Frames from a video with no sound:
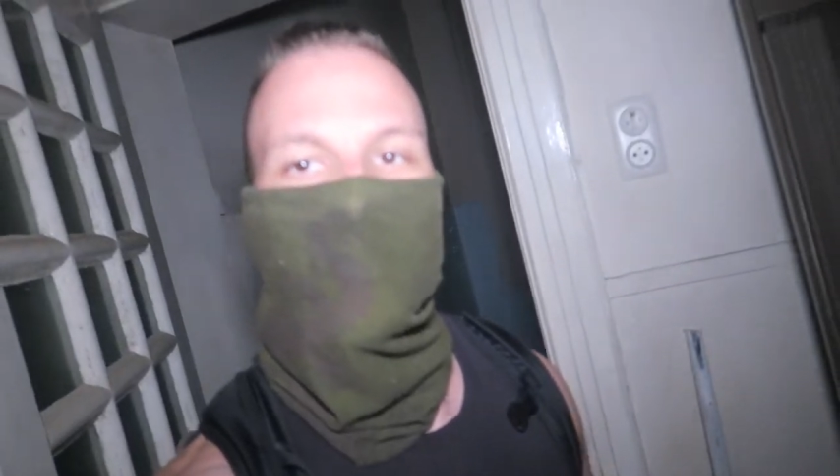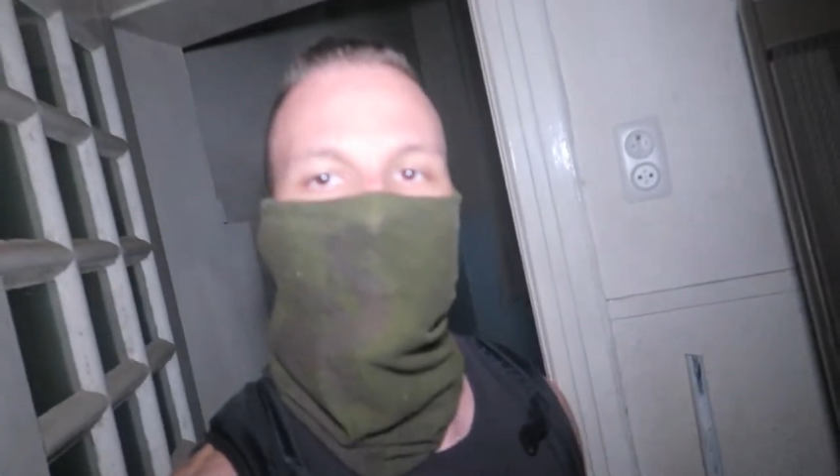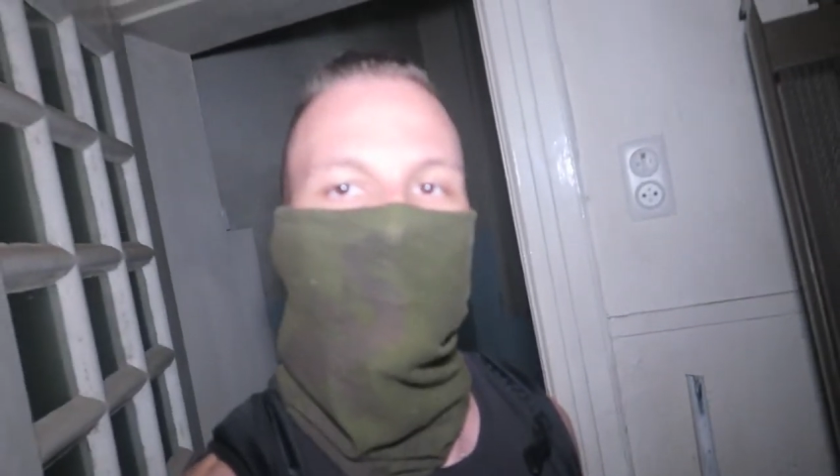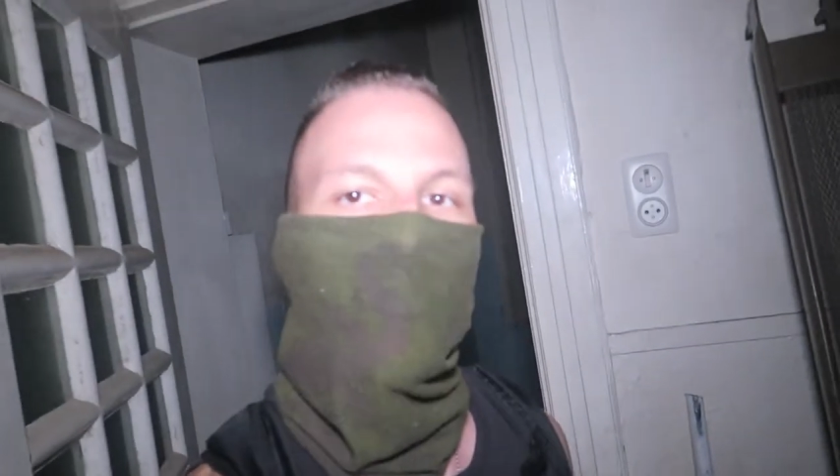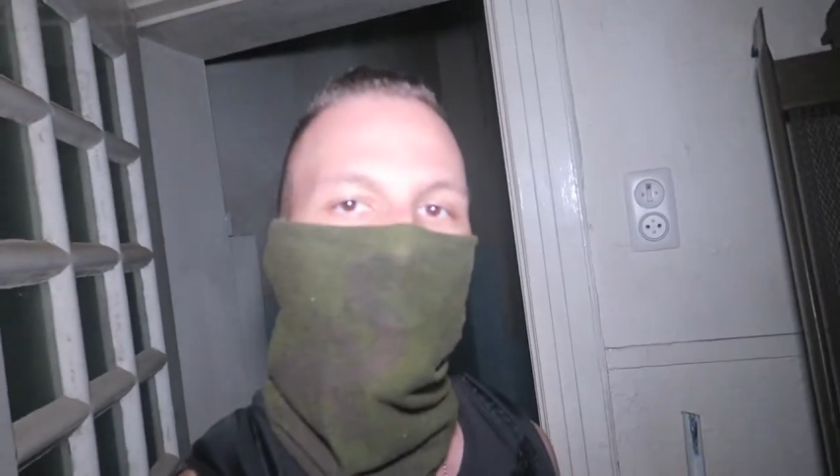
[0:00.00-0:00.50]
And
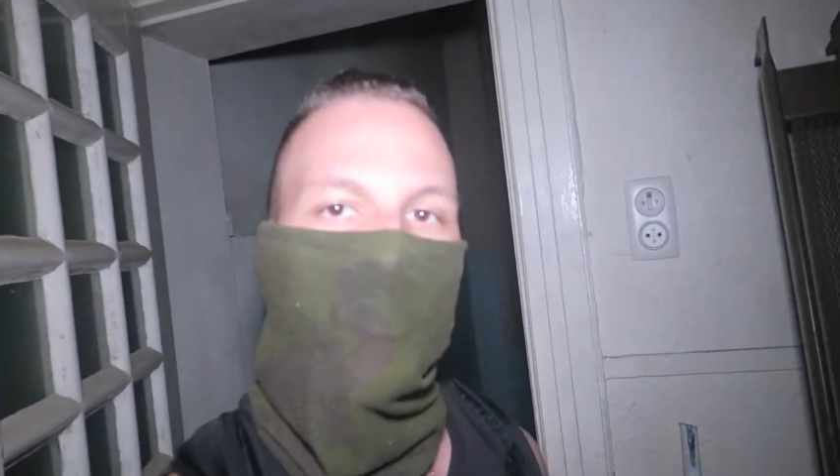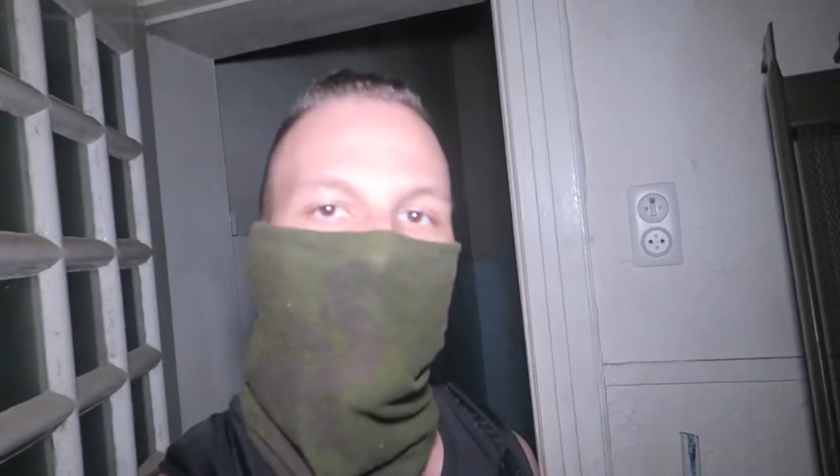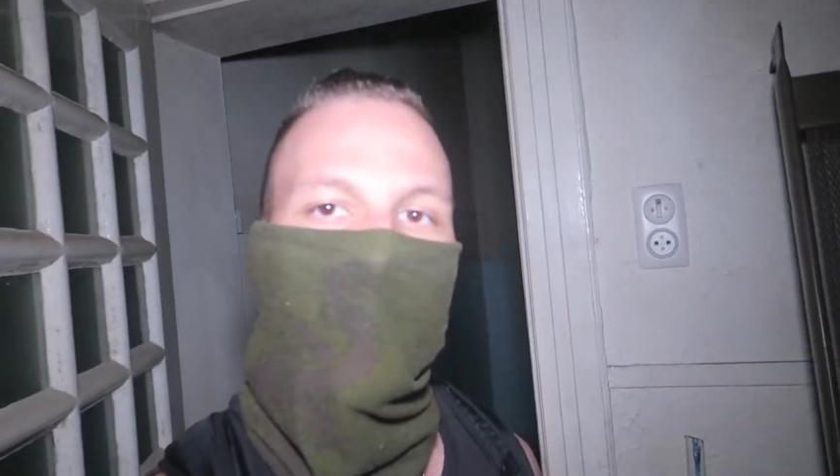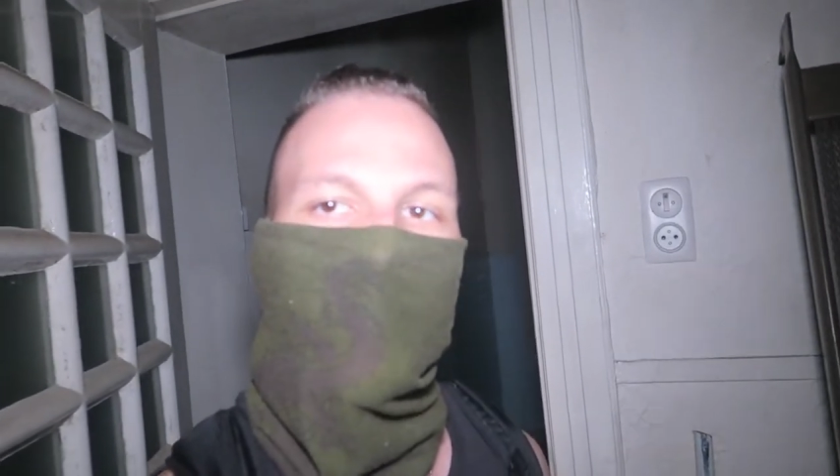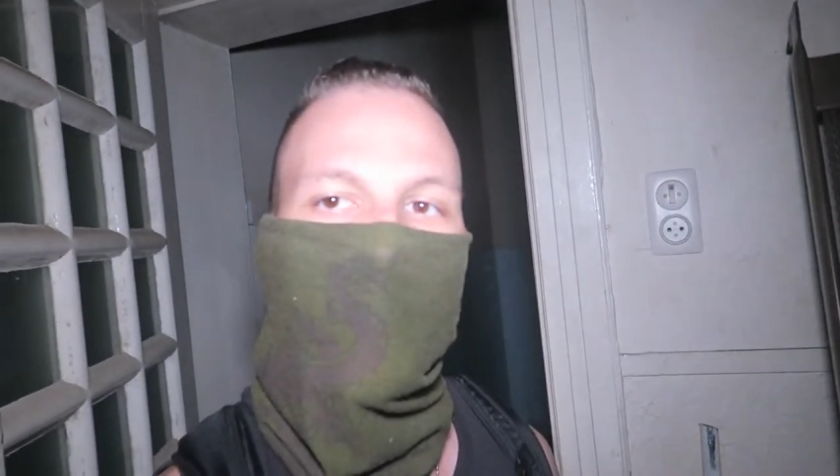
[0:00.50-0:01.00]
this is your boy
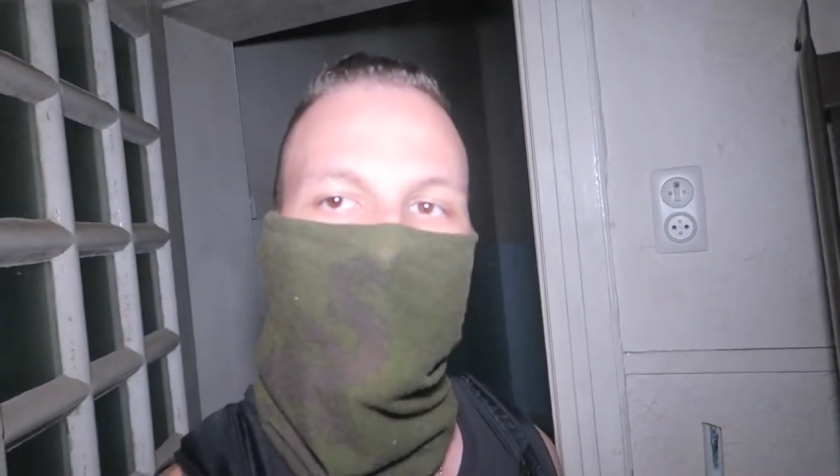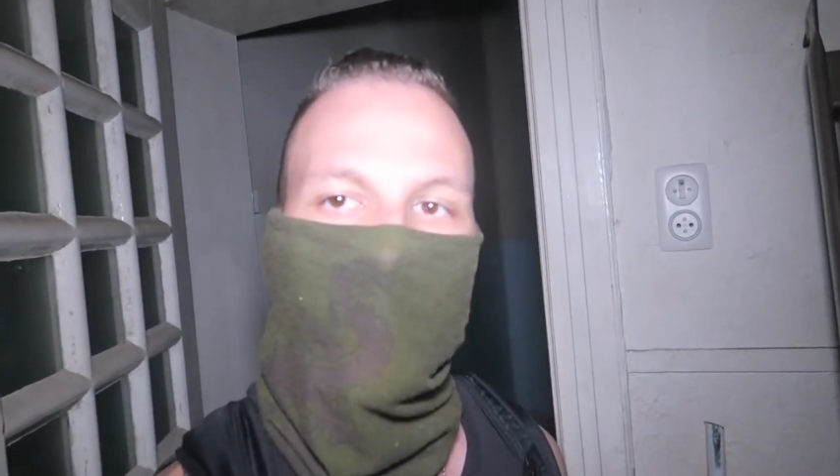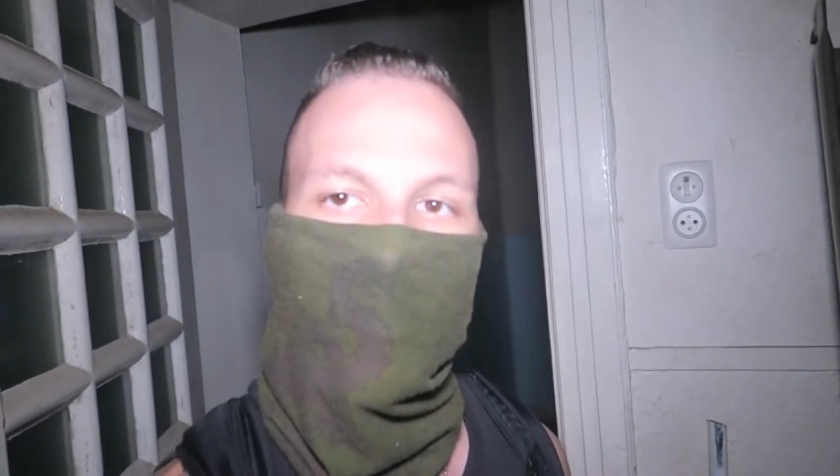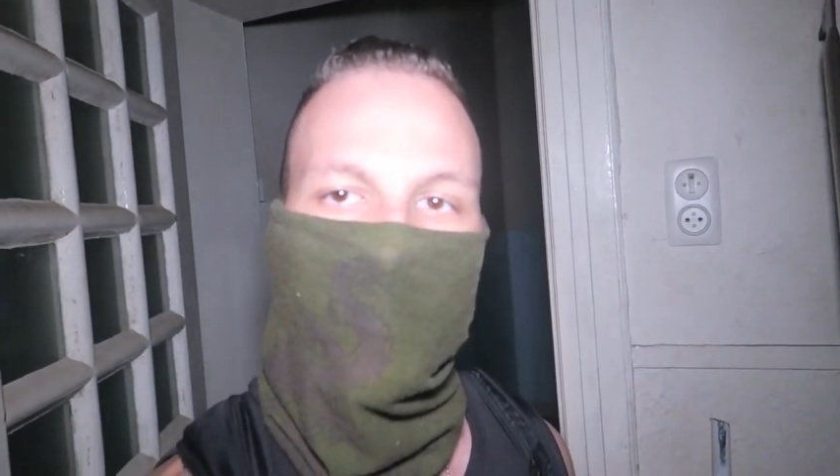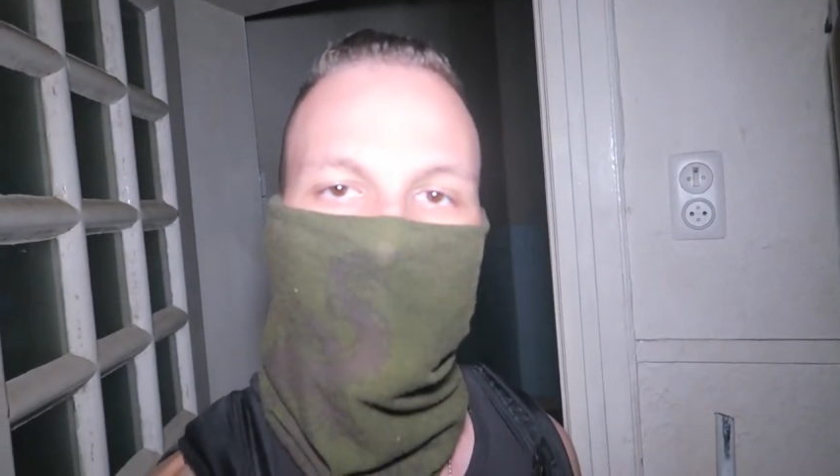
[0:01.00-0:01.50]
Jeffrey. Thanks
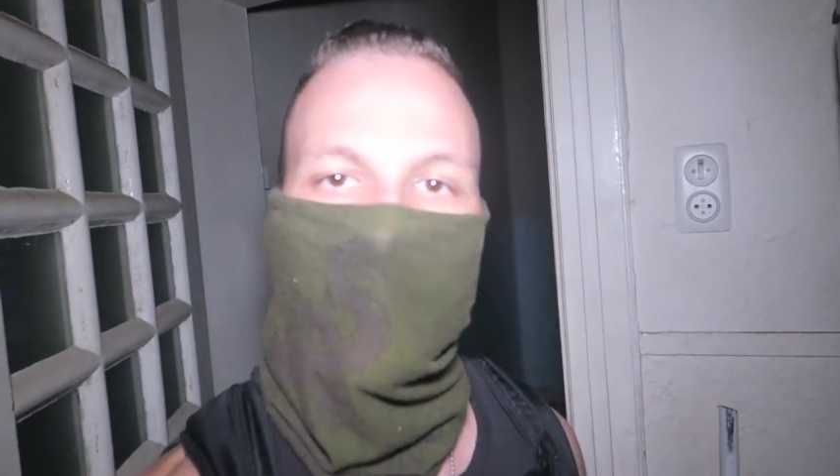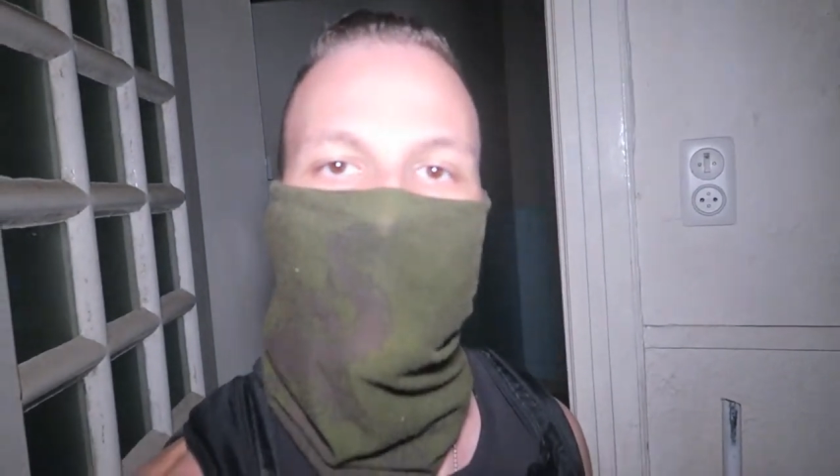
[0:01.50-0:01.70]
for watching this